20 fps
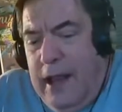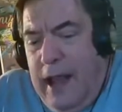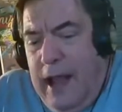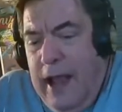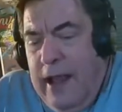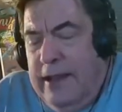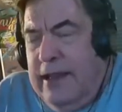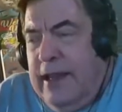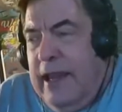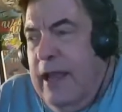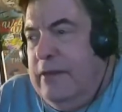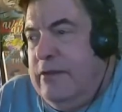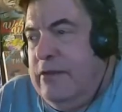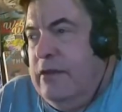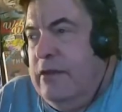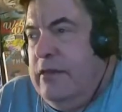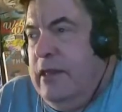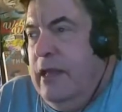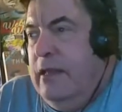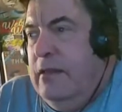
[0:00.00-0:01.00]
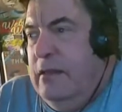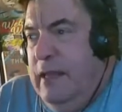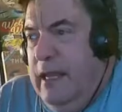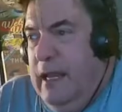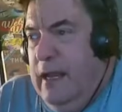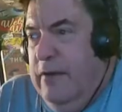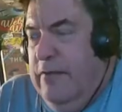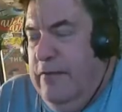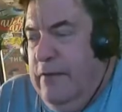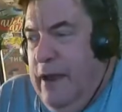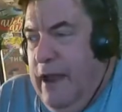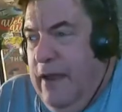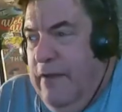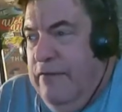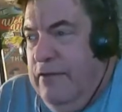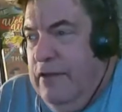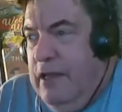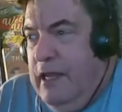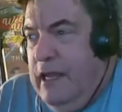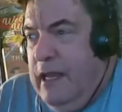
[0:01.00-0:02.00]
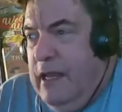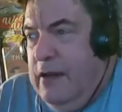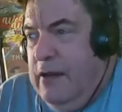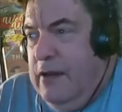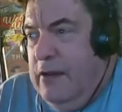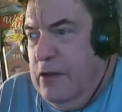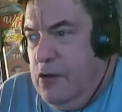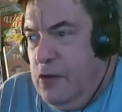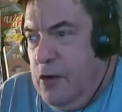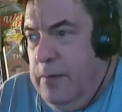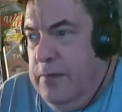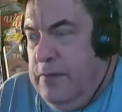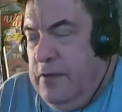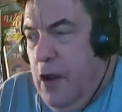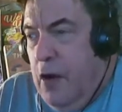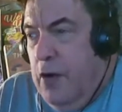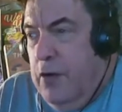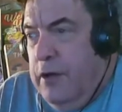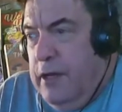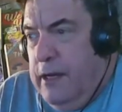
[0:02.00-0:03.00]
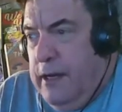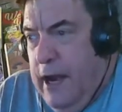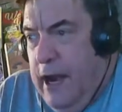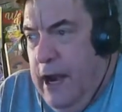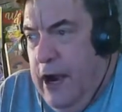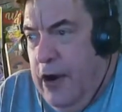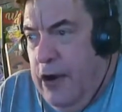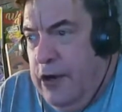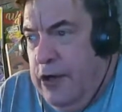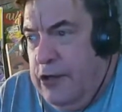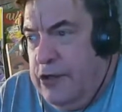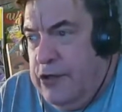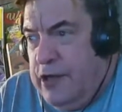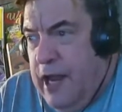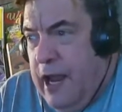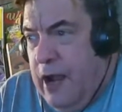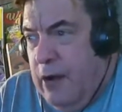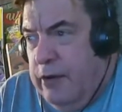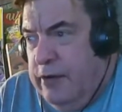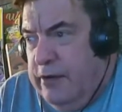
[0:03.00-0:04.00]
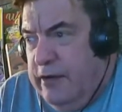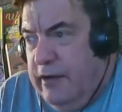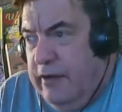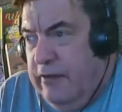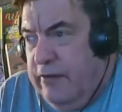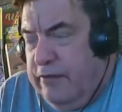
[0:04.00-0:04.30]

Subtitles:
get that they lean heavily into the Kryptonian heritage now at DC.